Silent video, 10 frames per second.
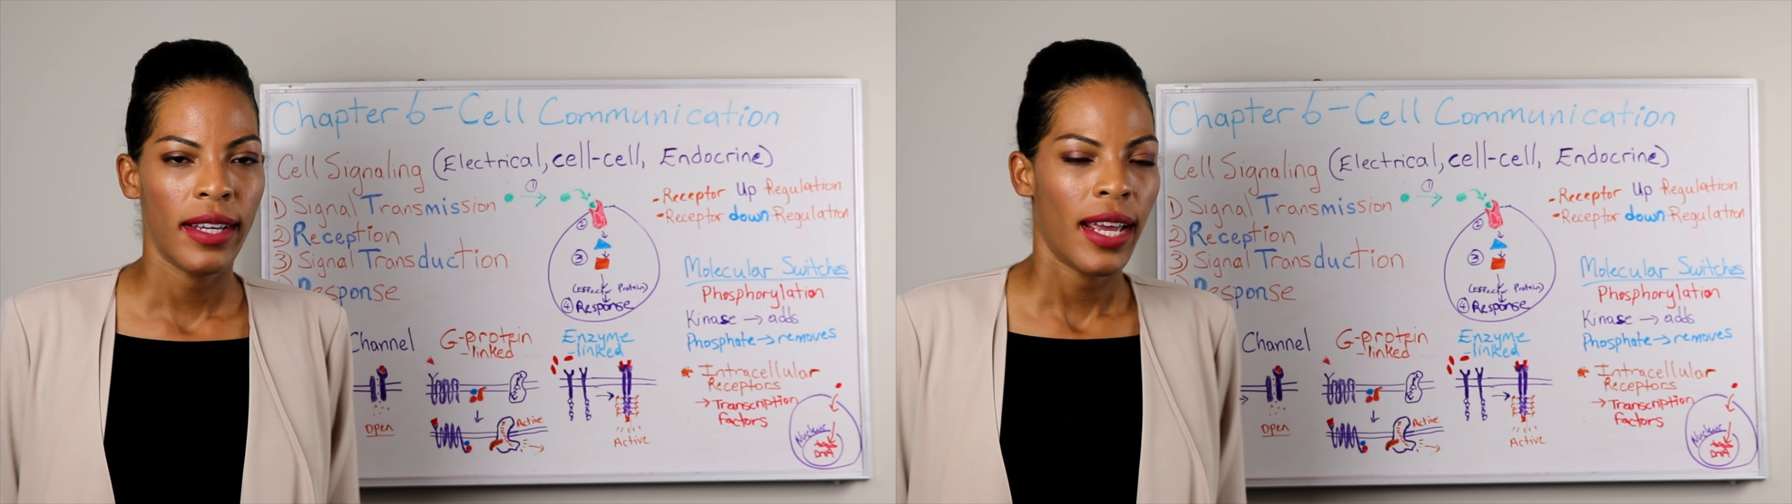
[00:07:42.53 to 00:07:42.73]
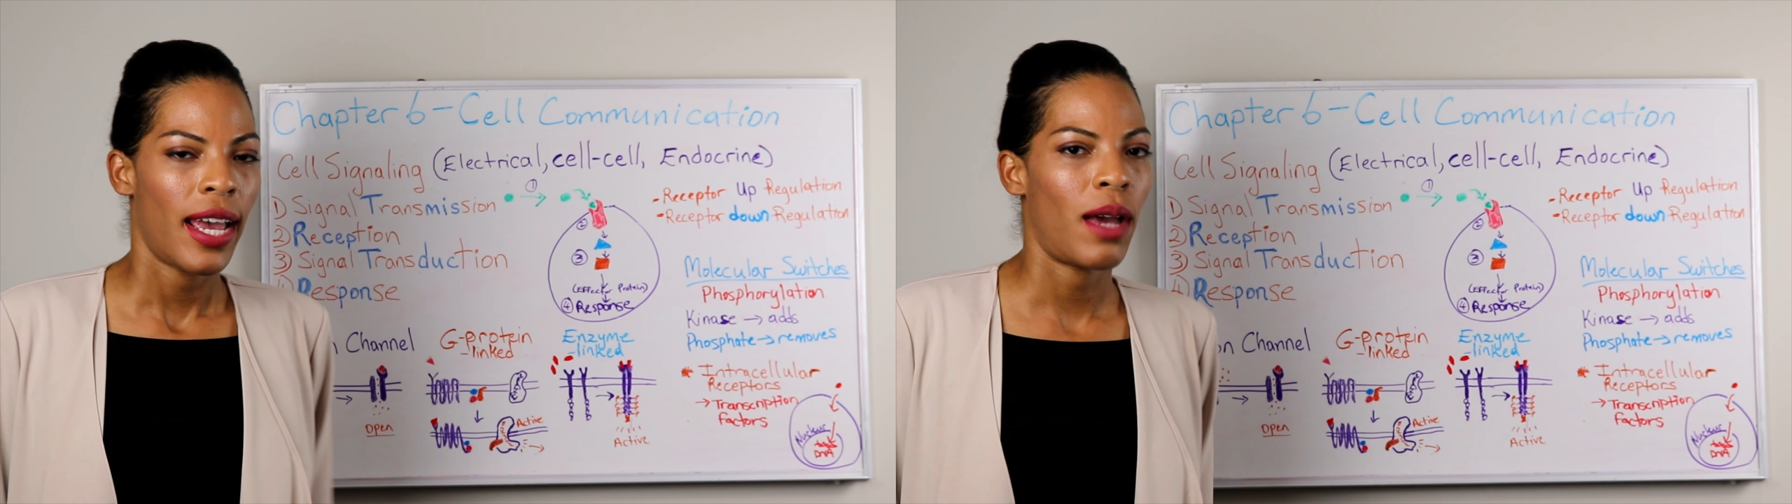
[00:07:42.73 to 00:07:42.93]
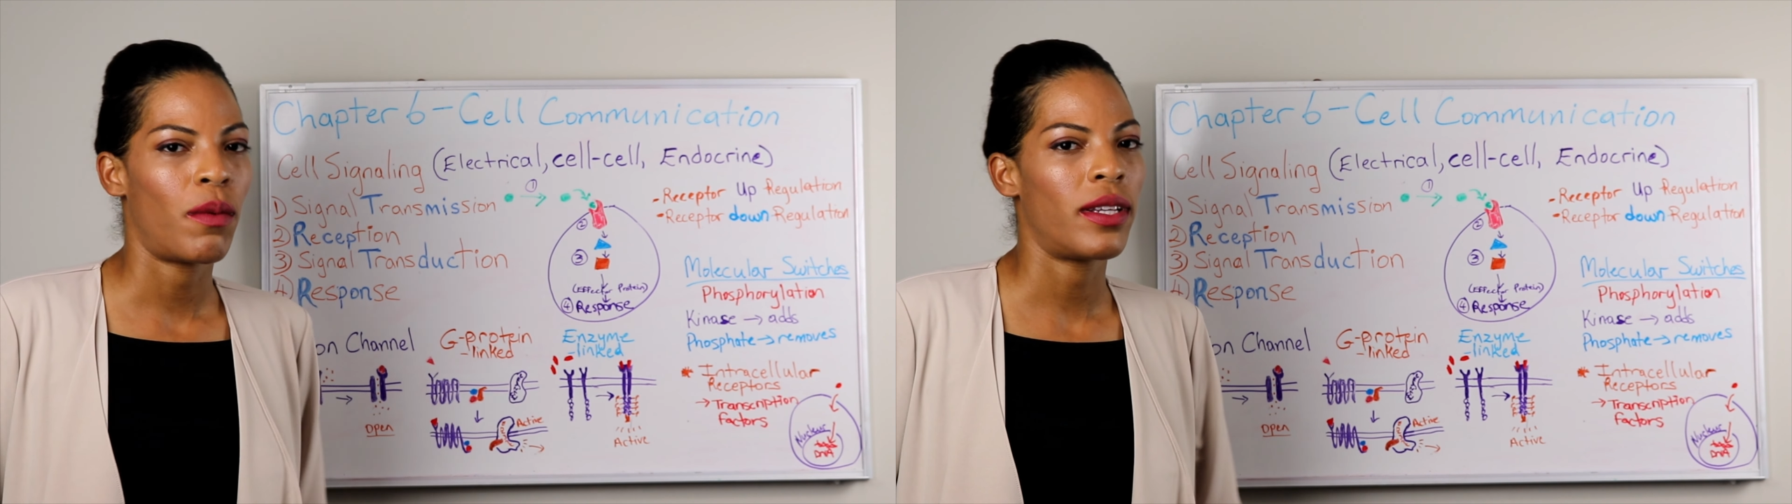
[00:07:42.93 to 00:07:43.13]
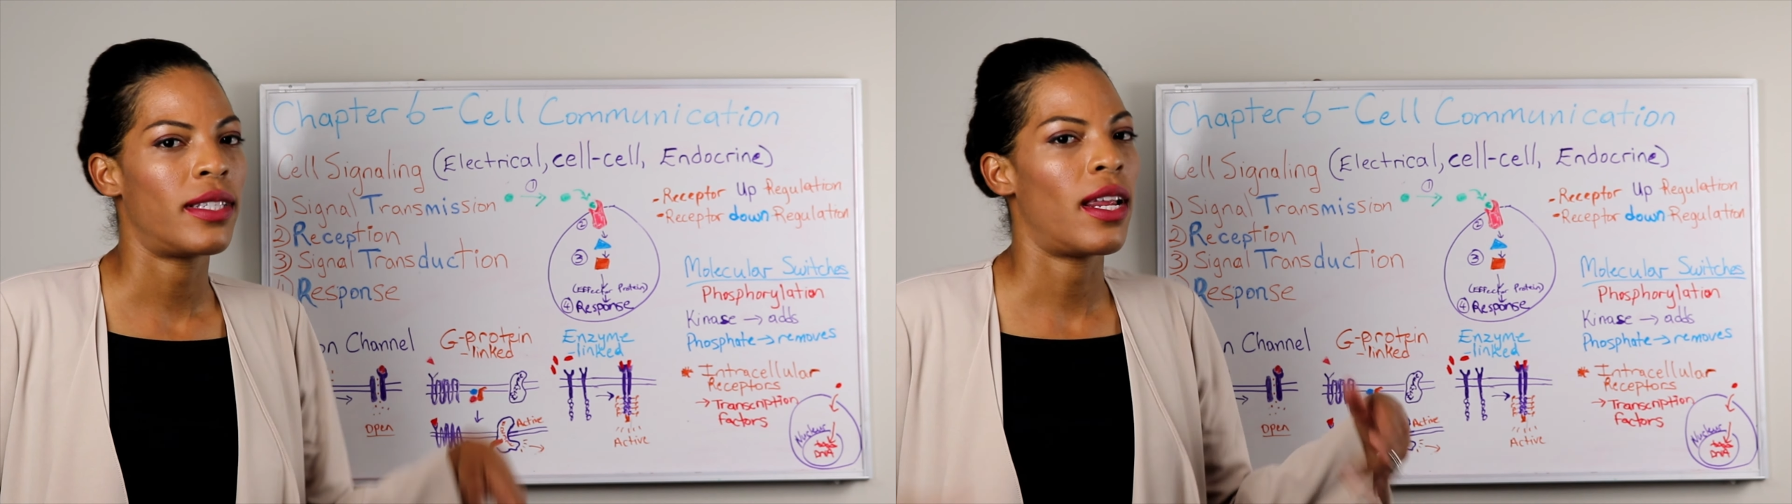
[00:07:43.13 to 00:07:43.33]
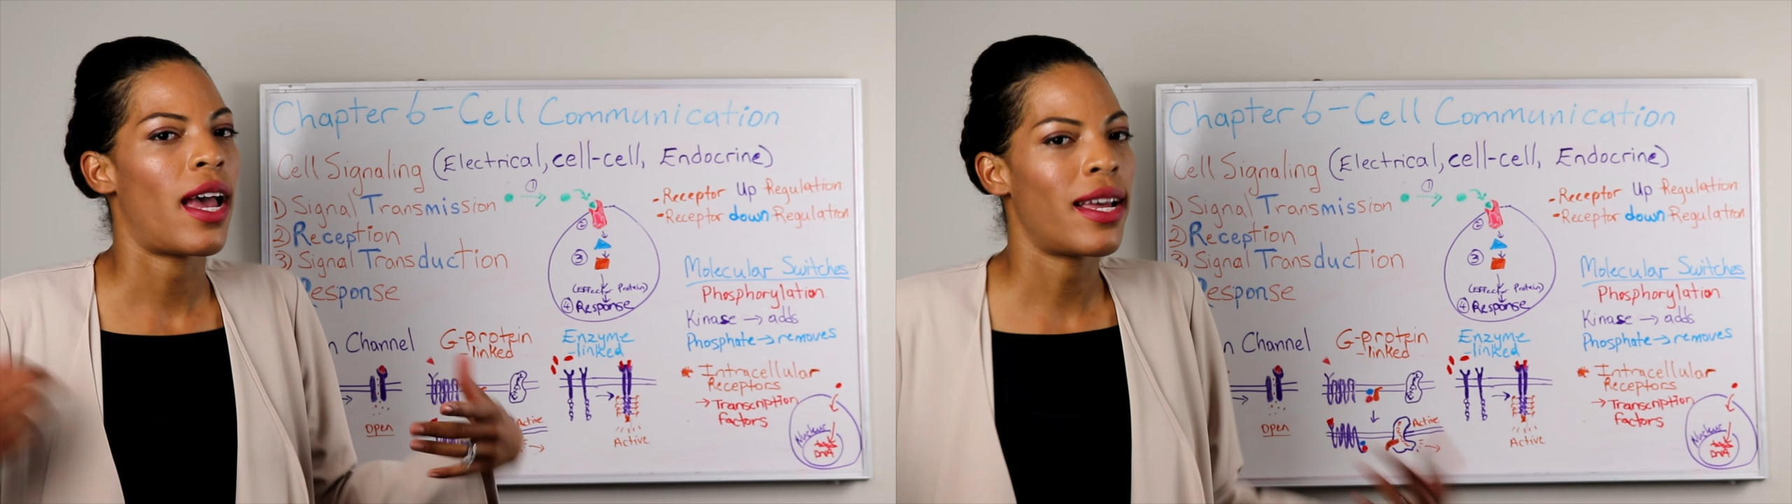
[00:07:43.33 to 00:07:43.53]
And once
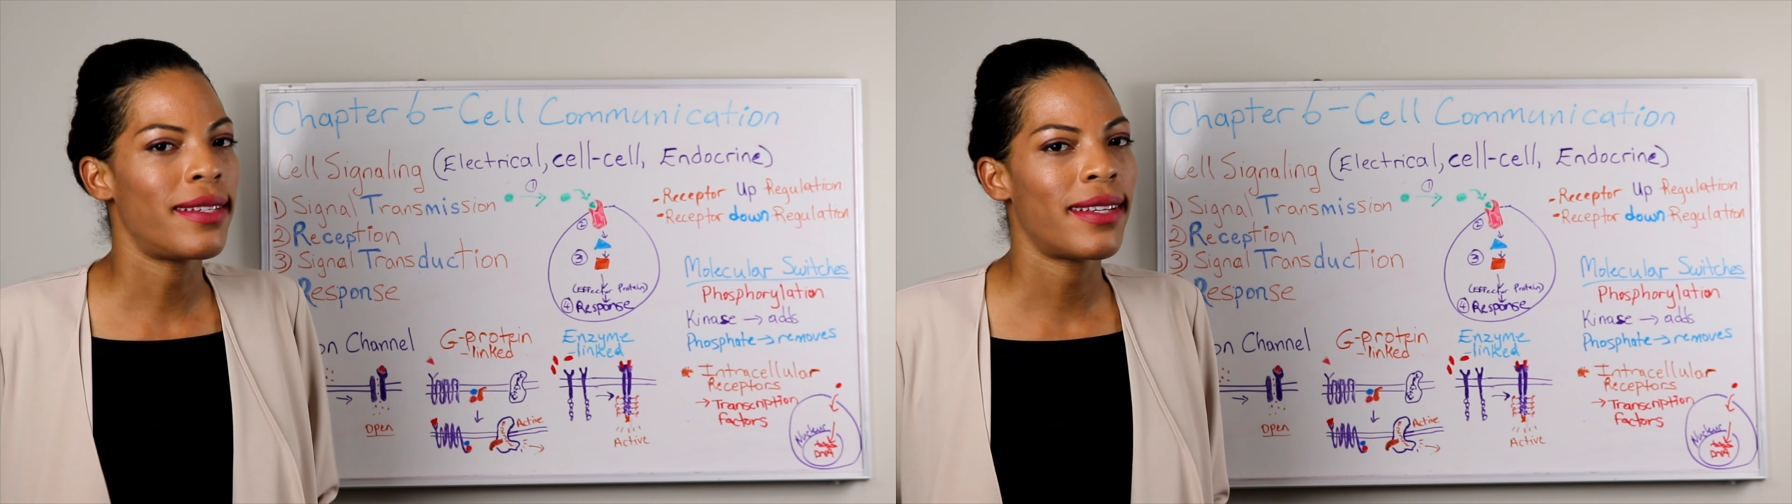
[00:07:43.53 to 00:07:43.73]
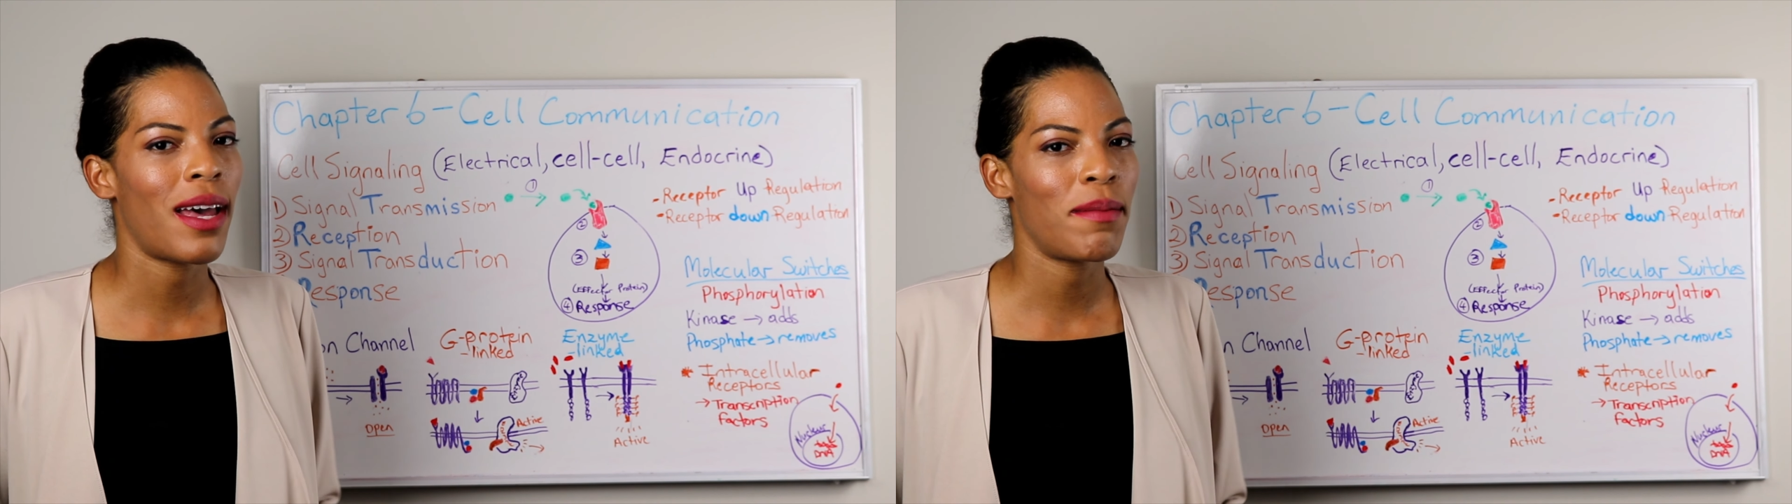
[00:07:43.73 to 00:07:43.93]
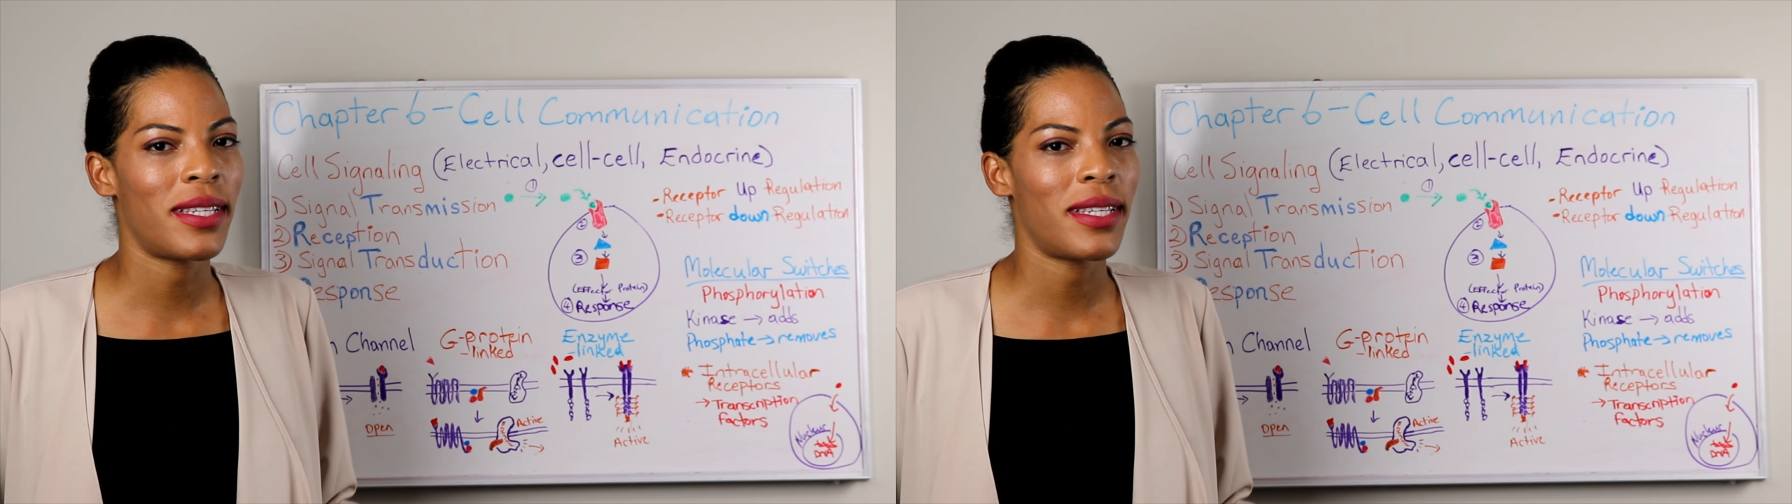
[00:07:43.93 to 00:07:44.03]
the enzyme